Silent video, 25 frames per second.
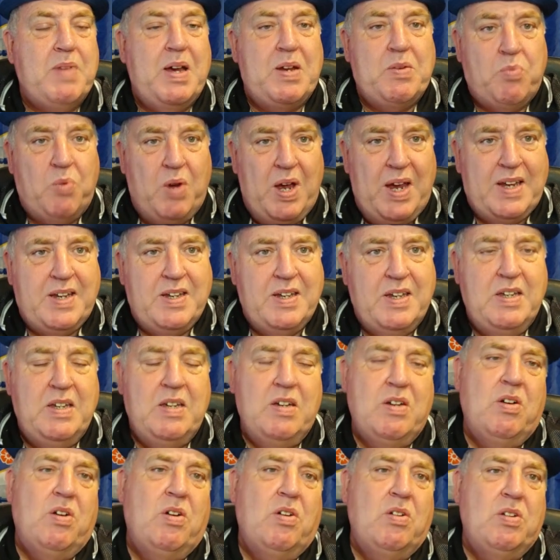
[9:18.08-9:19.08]

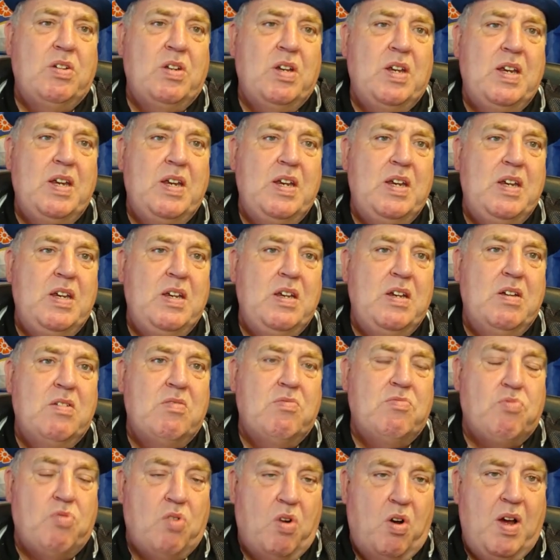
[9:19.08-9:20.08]
Madueke on the
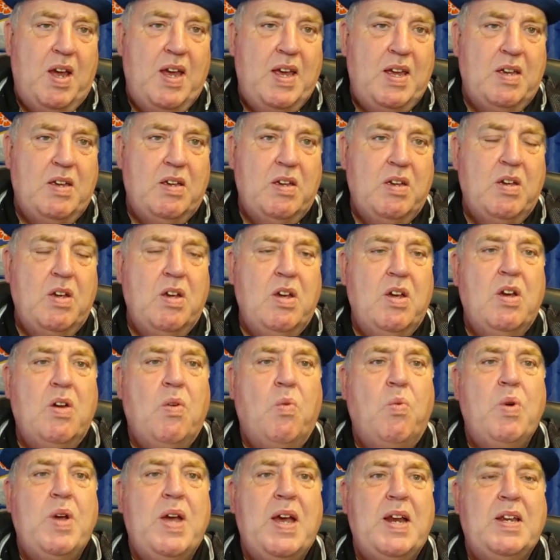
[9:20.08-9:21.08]
right.
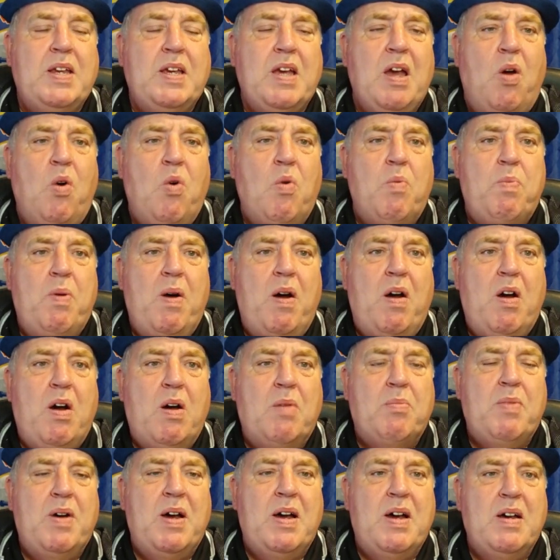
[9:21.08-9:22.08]
We had Cole
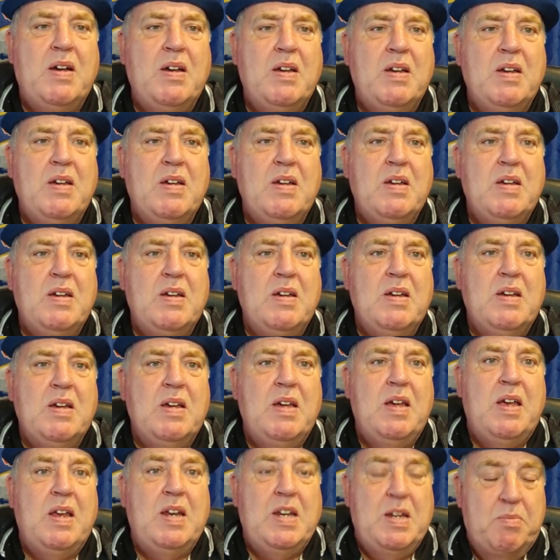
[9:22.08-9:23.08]
Palmer
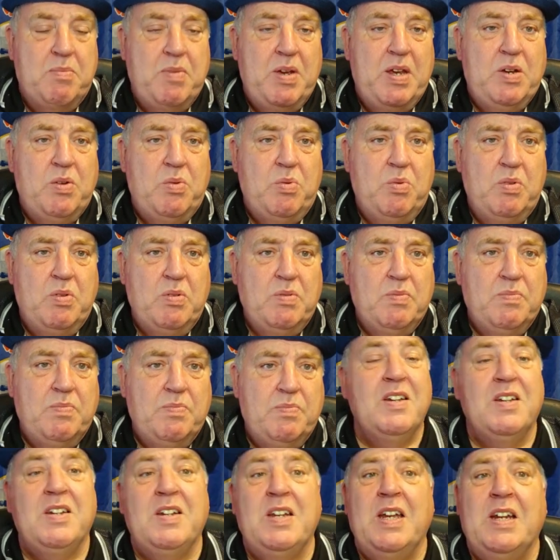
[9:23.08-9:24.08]
in the middle.
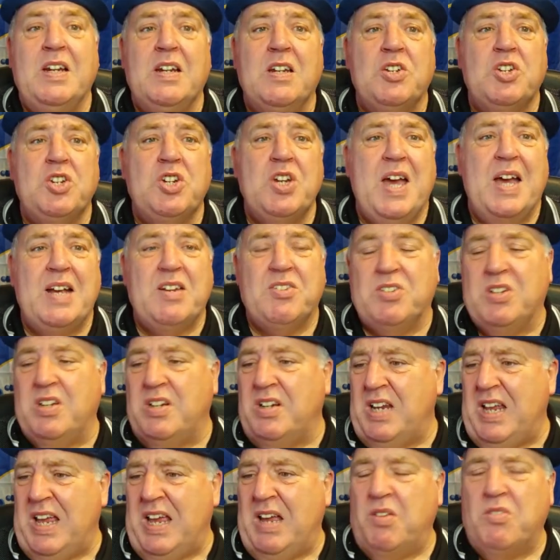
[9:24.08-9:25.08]
Nicholas
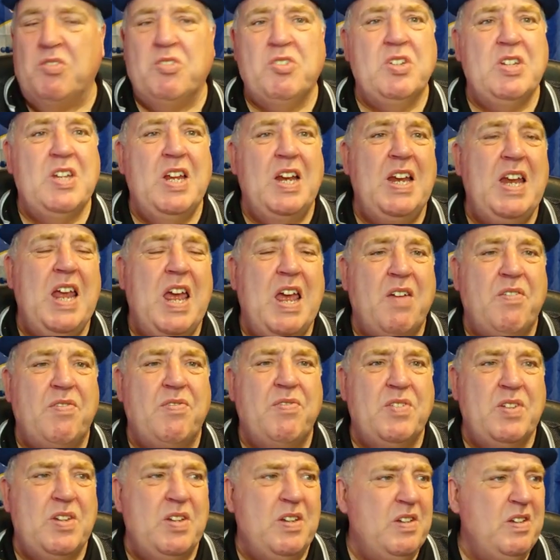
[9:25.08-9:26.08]
Jackson out to the
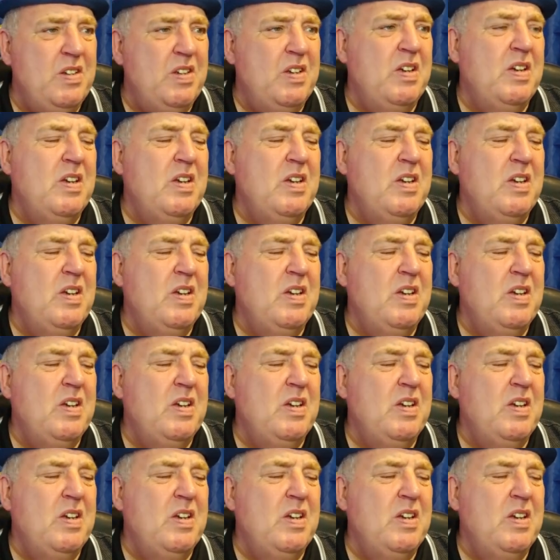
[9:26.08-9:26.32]
left